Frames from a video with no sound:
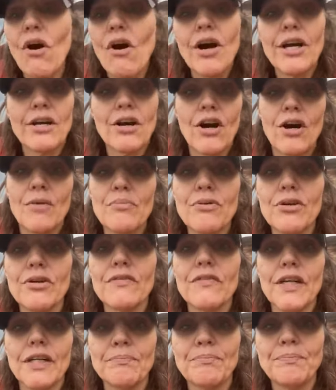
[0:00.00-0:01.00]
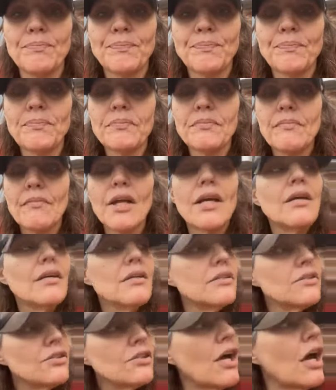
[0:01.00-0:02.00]
I can't prove it.
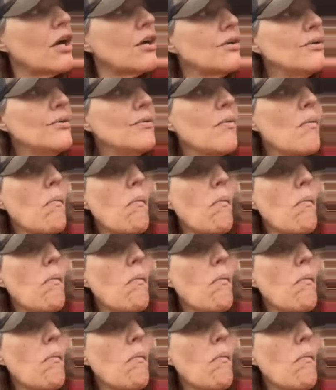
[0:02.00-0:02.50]
So